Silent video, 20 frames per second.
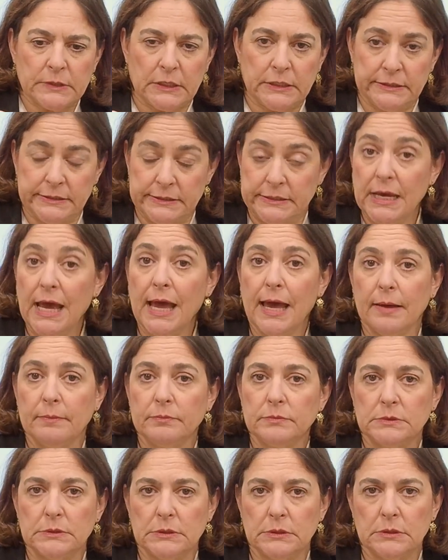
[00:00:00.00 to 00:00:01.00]

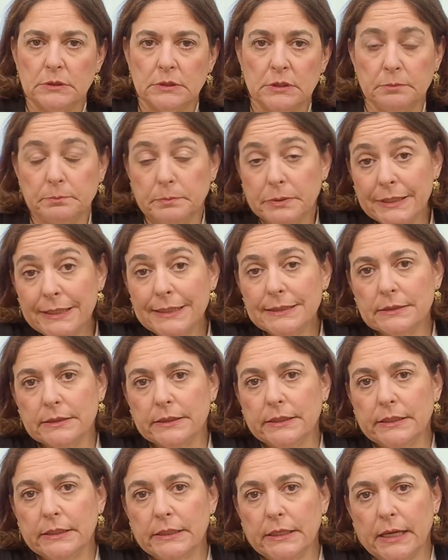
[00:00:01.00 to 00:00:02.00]
condemned
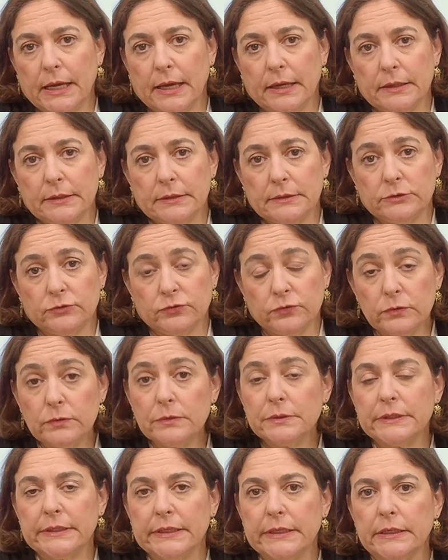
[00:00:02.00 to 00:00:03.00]
completely and
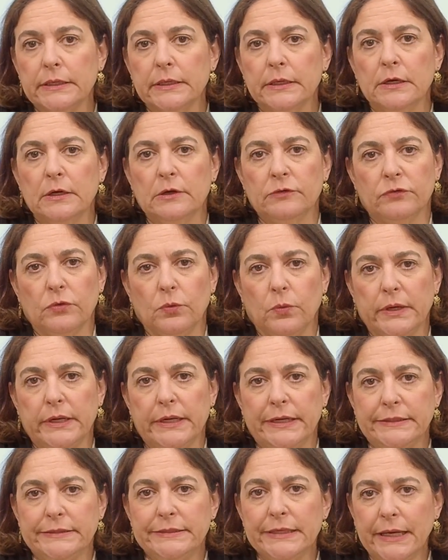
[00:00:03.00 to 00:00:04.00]
truly for what
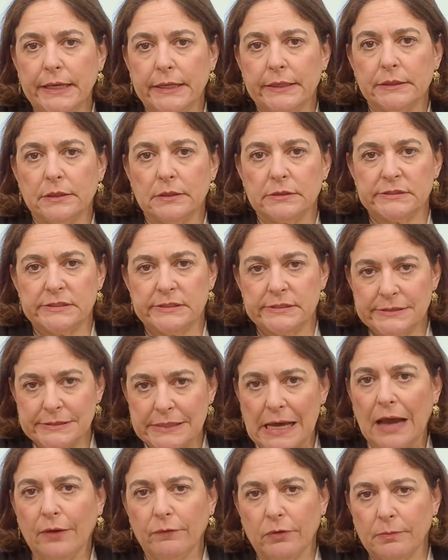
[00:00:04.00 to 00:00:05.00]
he did, because he's
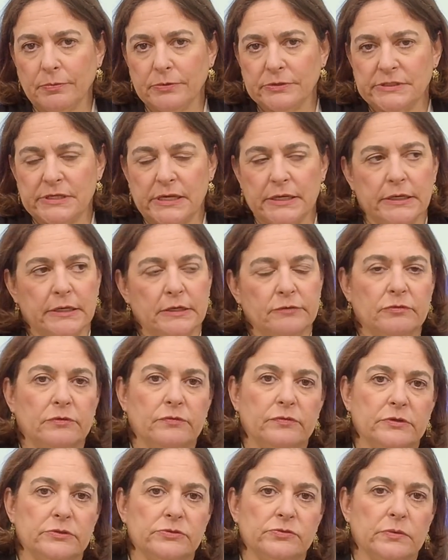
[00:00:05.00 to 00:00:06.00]
not representative
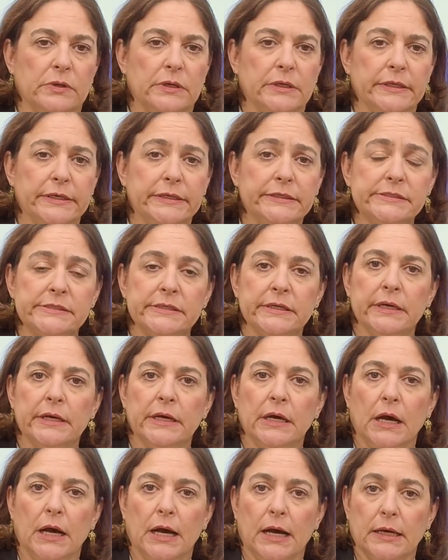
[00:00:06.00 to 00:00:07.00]
of Israelis,
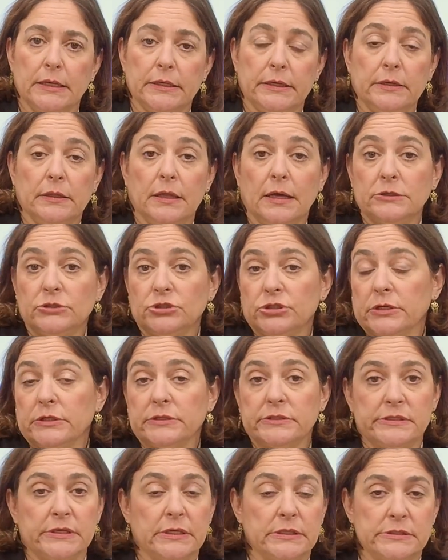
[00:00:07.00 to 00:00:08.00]
Gilad
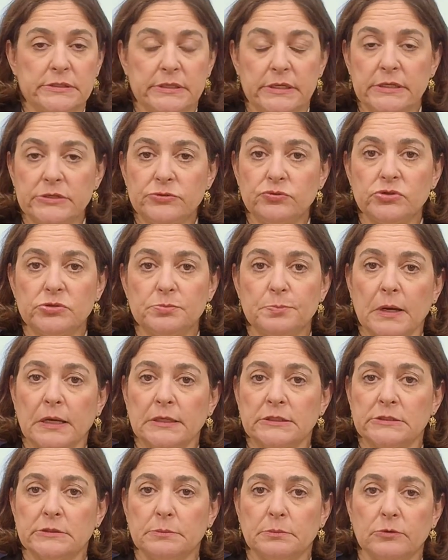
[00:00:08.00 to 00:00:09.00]
Shaar says he's
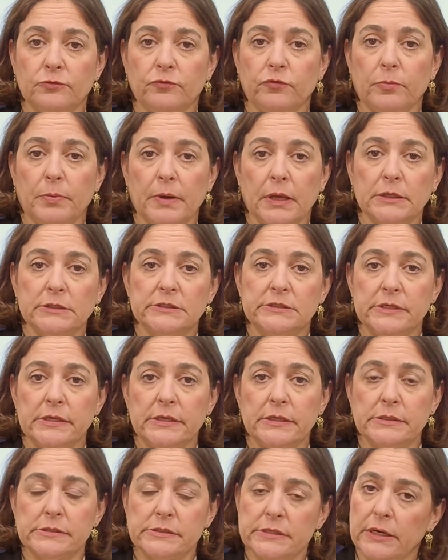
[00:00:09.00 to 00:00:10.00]
responsible for
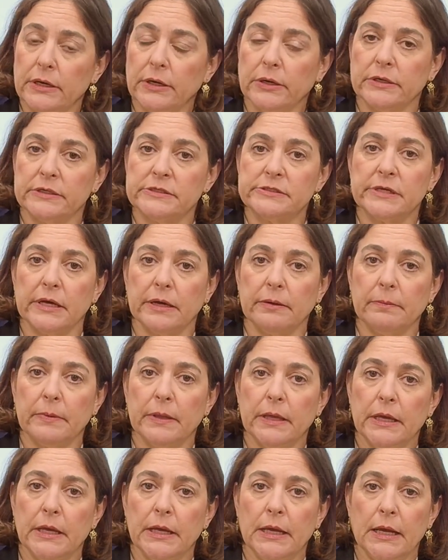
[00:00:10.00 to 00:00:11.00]
Palestinian terrorism.
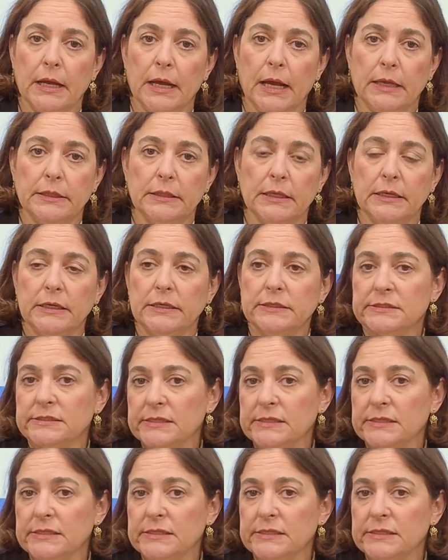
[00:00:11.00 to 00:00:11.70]
And then he